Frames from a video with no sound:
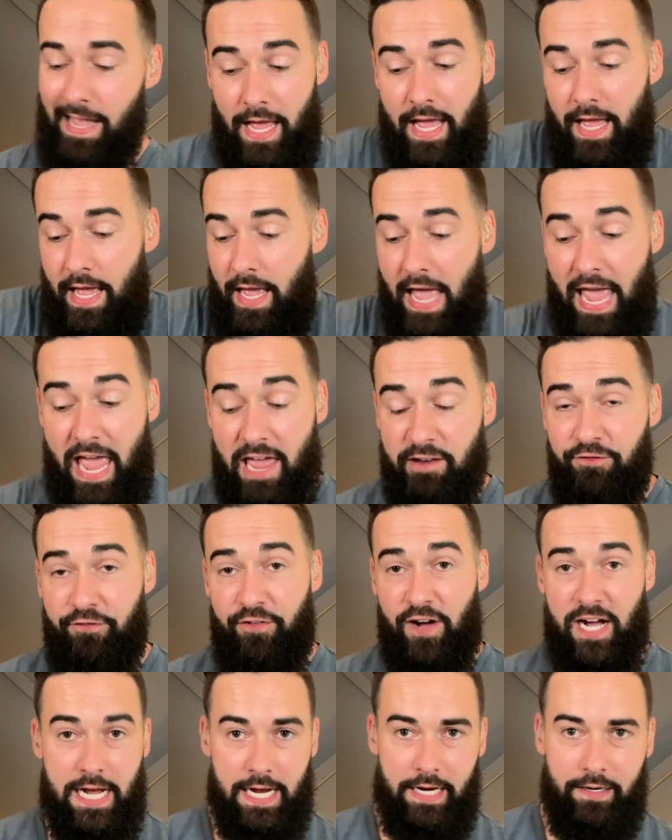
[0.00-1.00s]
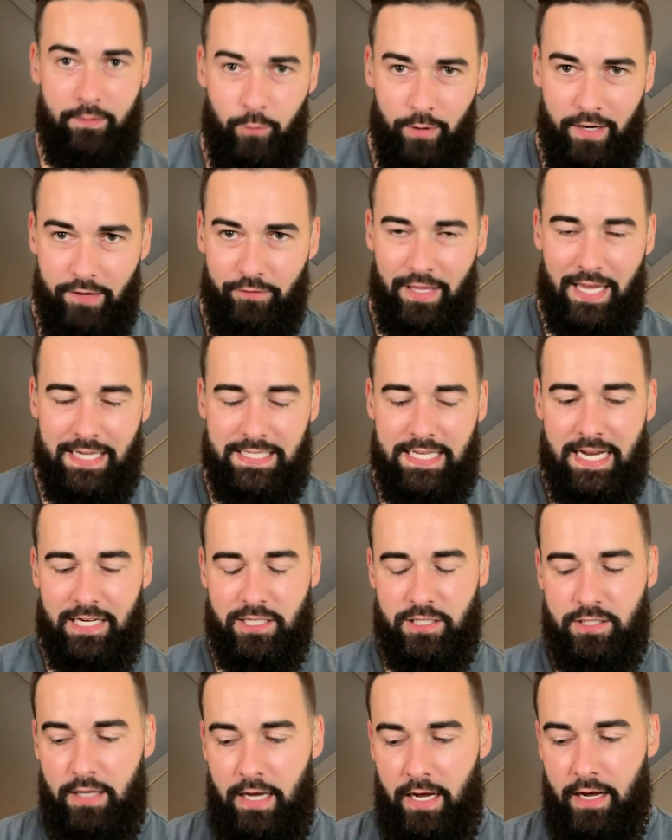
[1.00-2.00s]
Yep. And fine, whatever that
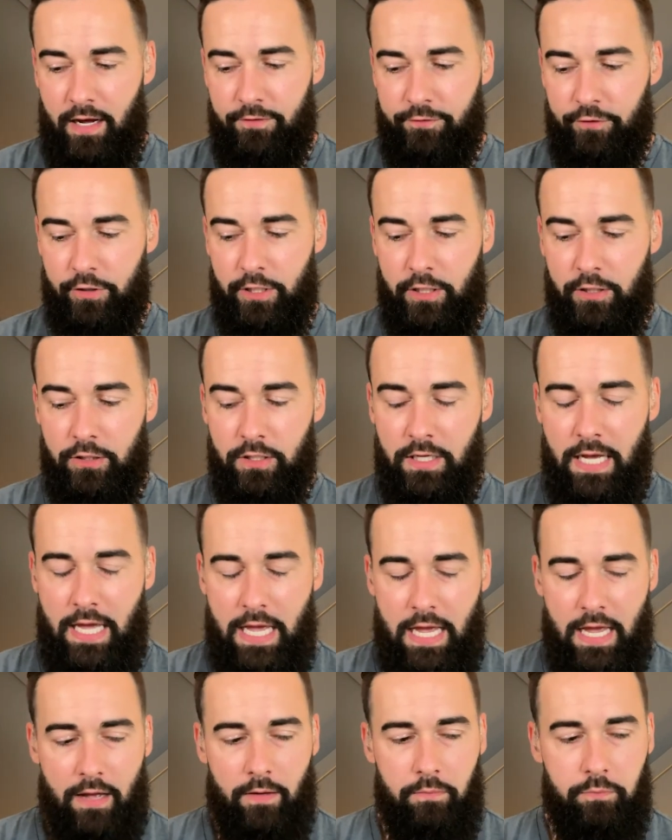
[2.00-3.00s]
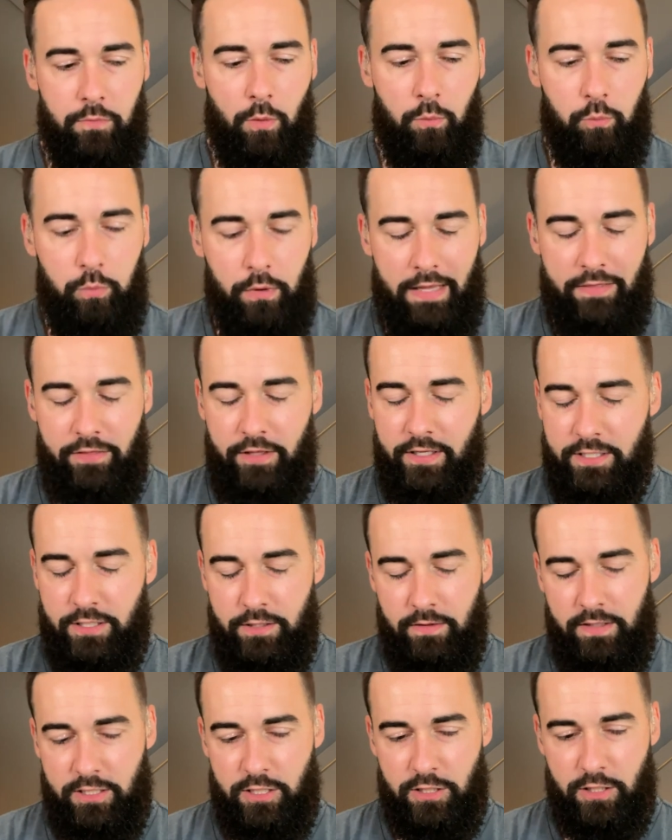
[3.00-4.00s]
takes uh, for you. This
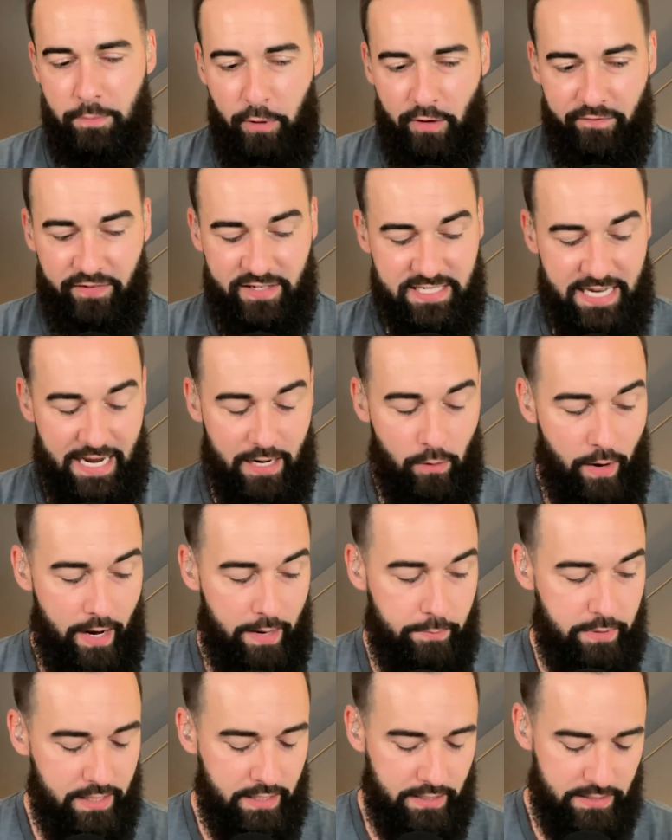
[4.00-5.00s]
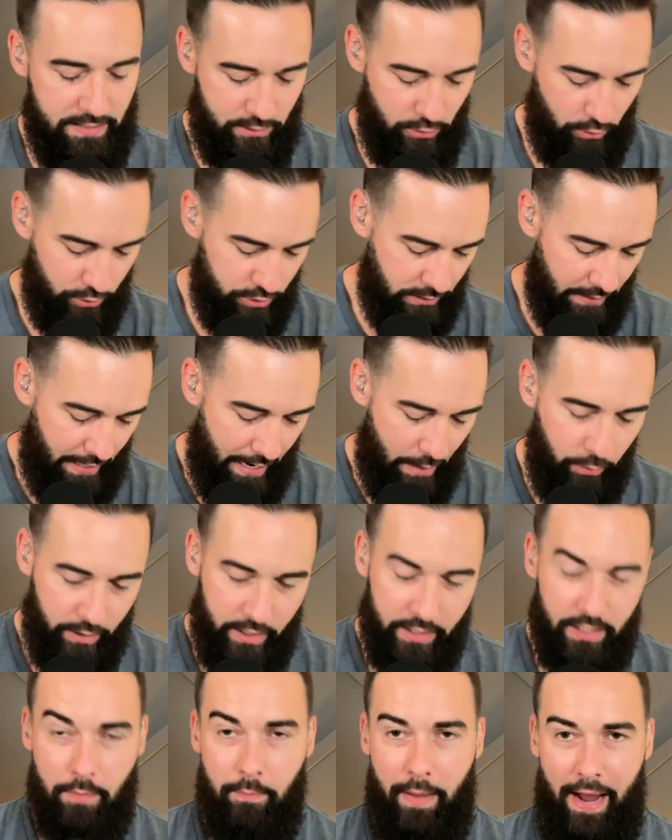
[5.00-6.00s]
this is a perfect segue, because I told you I wanted
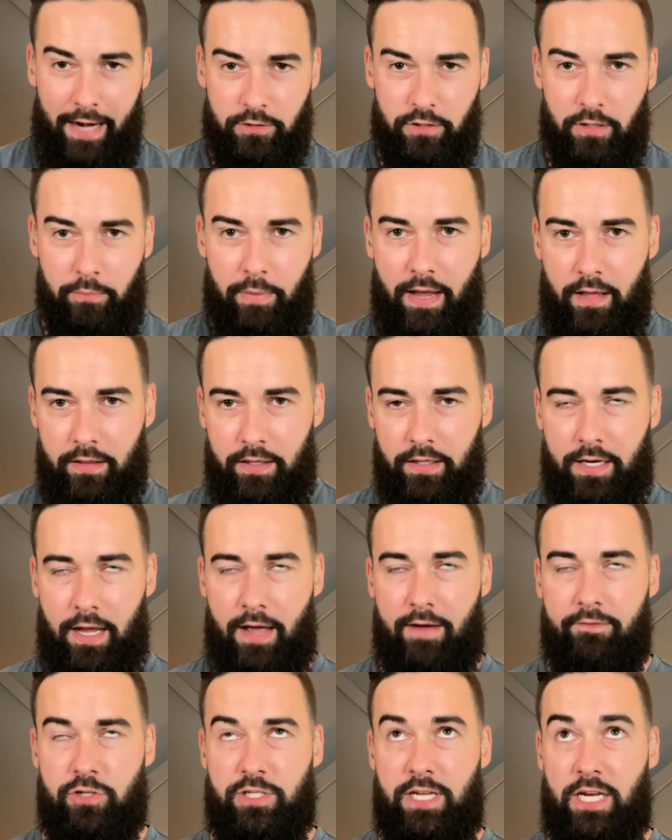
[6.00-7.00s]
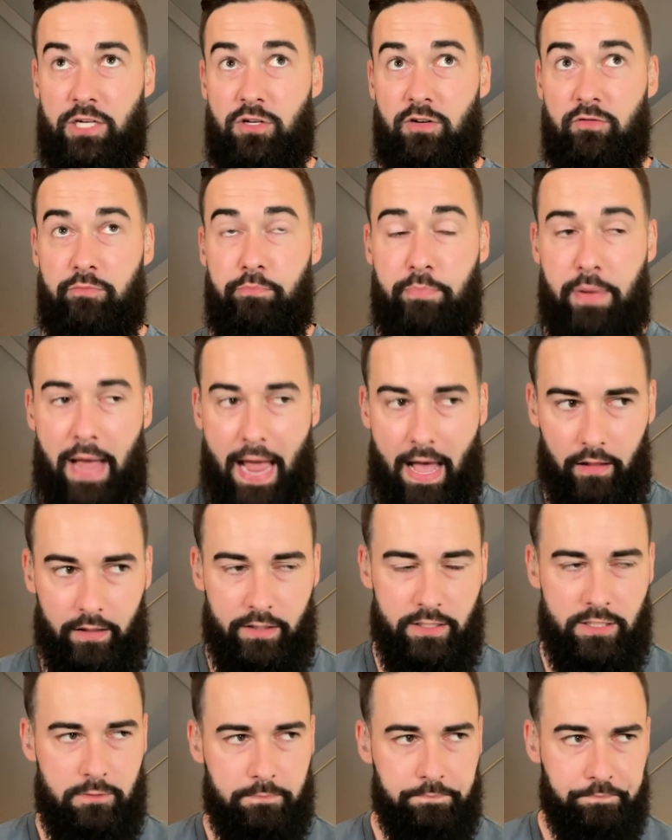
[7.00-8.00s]
to come back to the ba- the conversation of
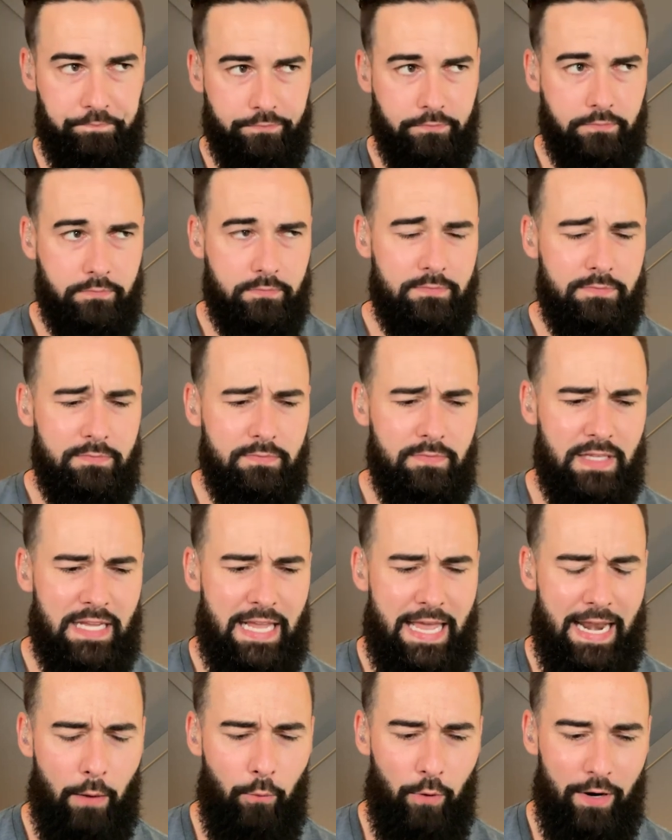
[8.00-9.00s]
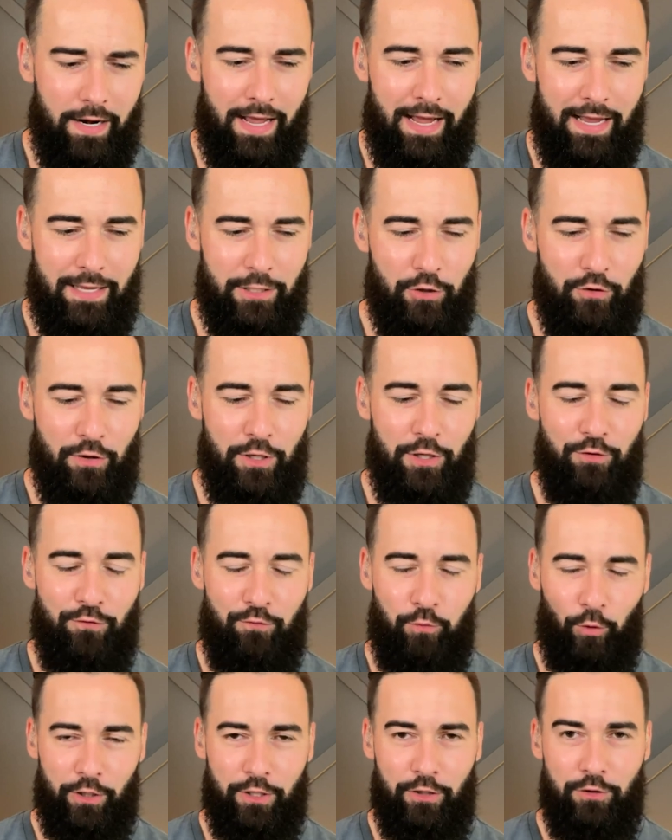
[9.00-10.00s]
balance. And I want you,
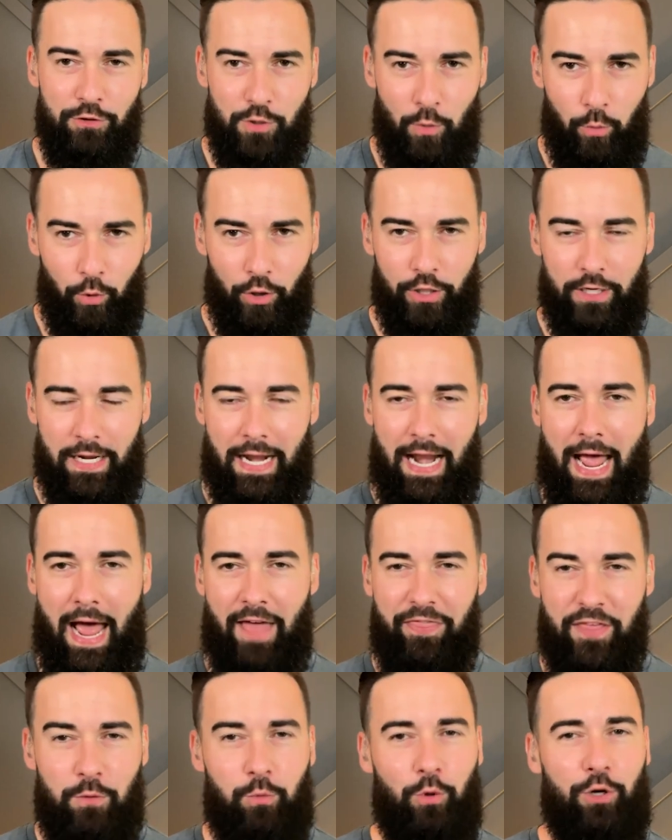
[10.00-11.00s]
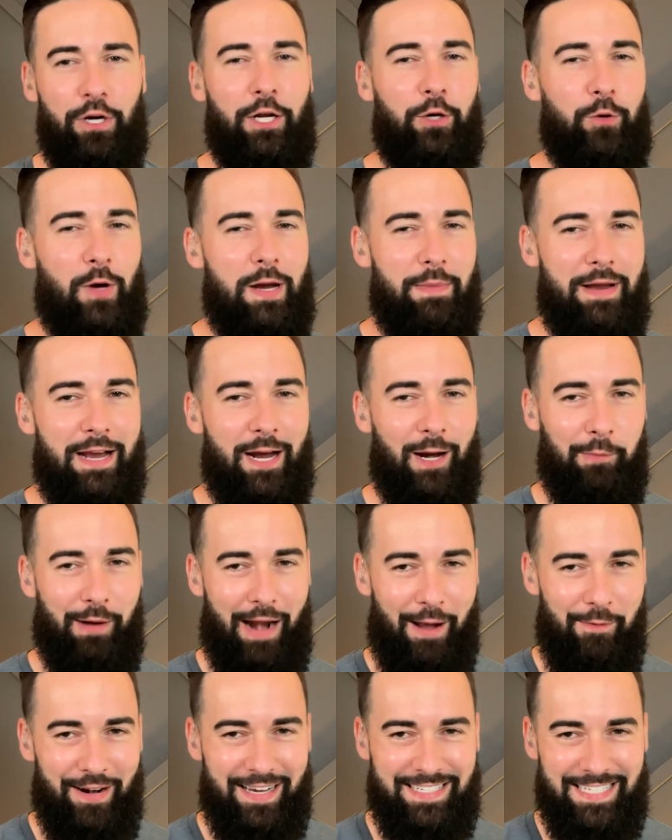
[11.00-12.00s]
you've used the word, and I, I think we're in agreement here, but
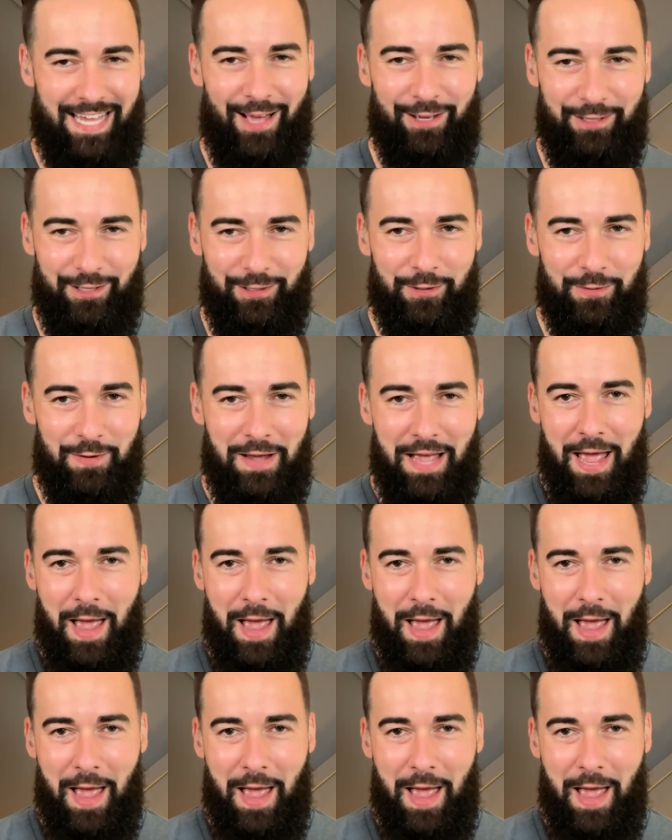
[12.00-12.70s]
I want to tell you